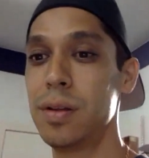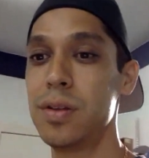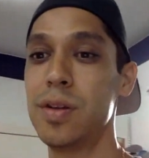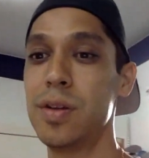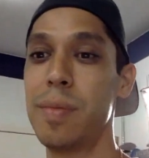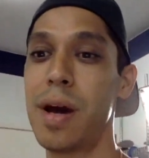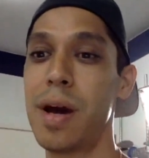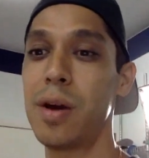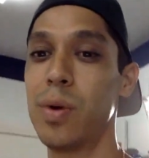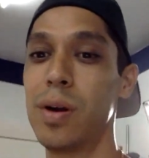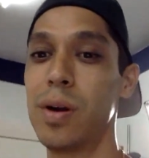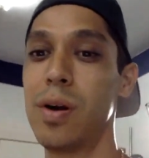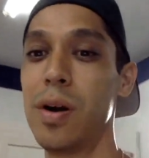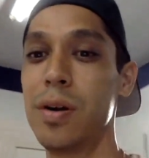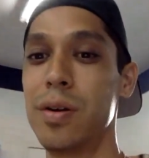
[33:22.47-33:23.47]
Does it matter
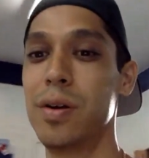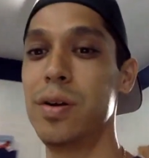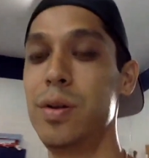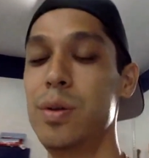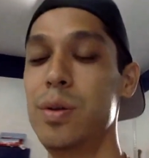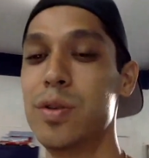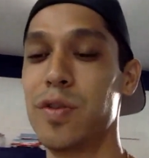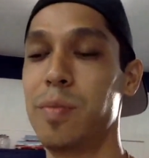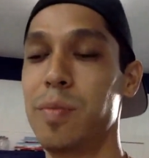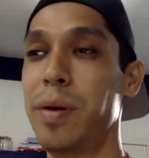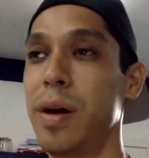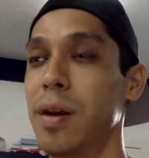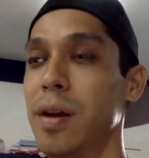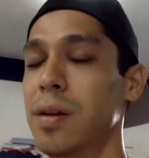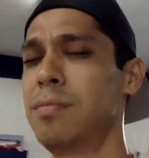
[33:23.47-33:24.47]
what hardener you use for
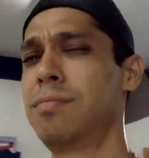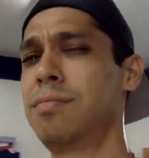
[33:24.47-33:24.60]
paint?